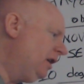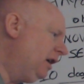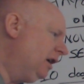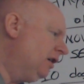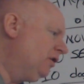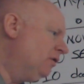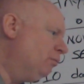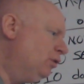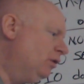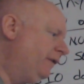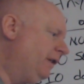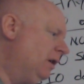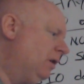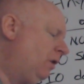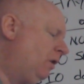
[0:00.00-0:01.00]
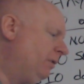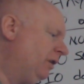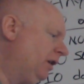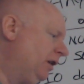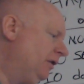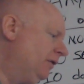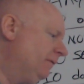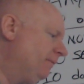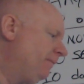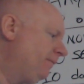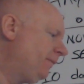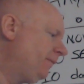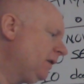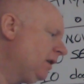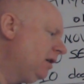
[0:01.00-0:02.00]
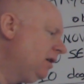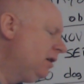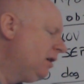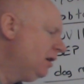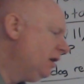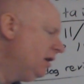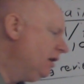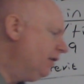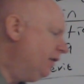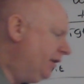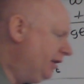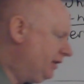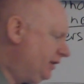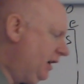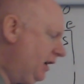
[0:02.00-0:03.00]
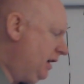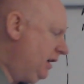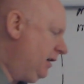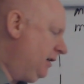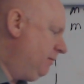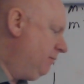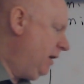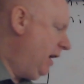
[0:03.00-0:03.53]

in the movie Home Alone? This same